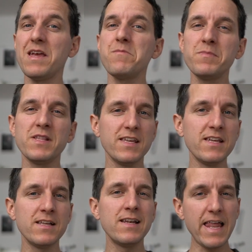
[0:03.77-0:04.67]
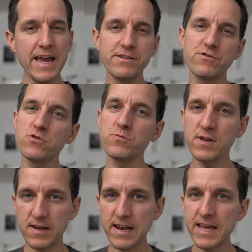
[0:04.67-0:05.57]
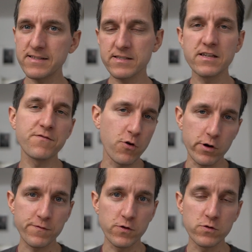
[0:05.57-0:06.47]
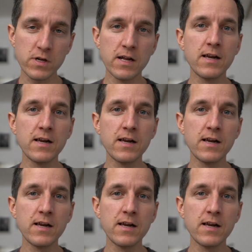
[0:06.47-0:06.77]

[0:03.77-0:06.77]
MD Lightroom Classic Workflow.